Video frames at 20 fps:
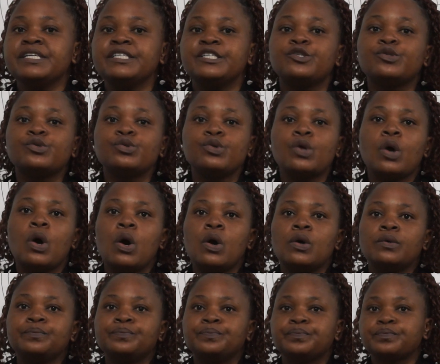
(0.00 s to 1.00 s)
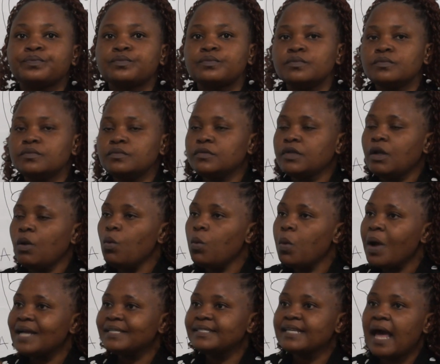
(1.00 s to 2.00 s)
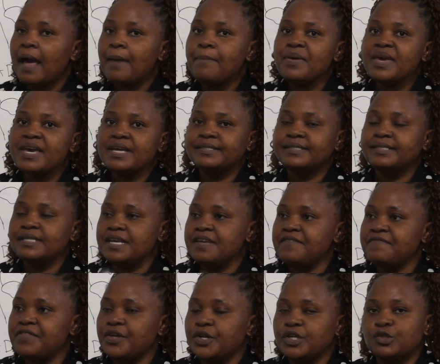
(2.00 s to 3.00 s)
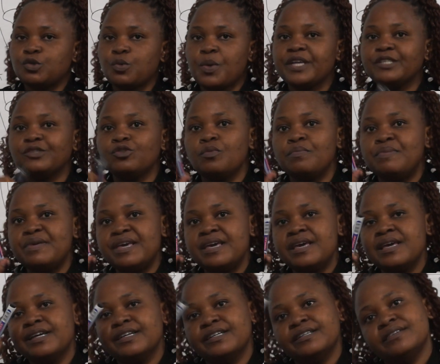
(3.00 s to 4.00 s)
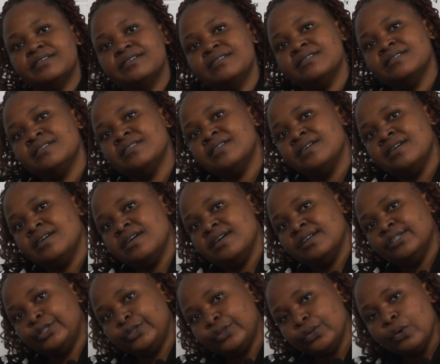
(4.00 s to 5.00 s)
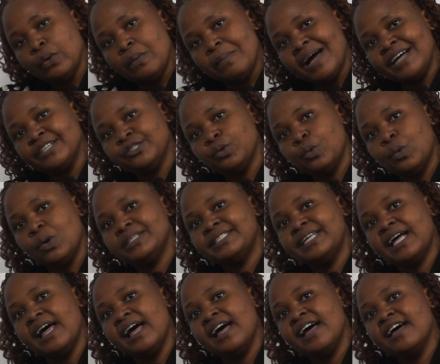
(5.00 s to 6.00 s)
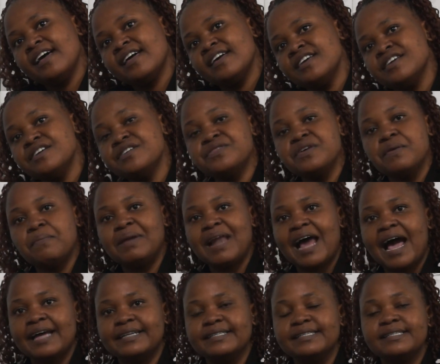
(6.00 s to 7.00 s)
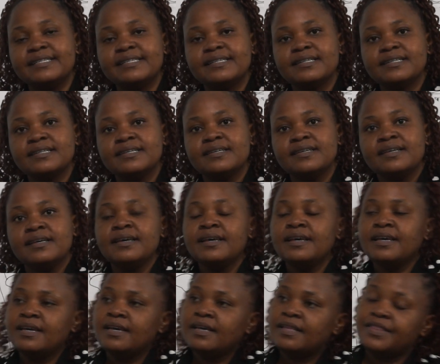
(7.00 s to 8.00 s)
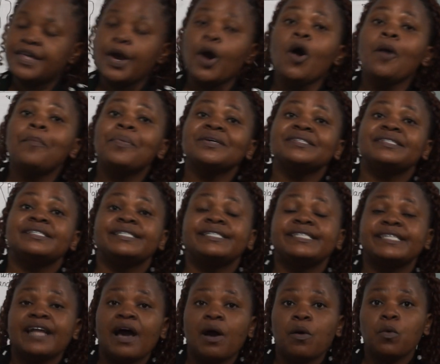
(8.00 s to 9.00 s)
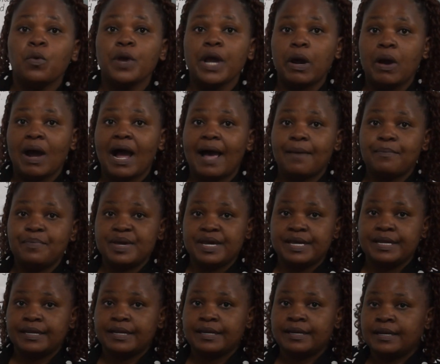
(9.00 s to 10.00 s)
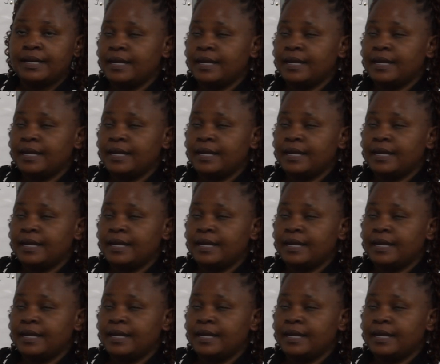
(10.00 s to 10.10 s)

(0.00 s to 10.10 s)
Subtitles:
need to know what happens if there is going to be too much water in the blood. The opposite now will happen.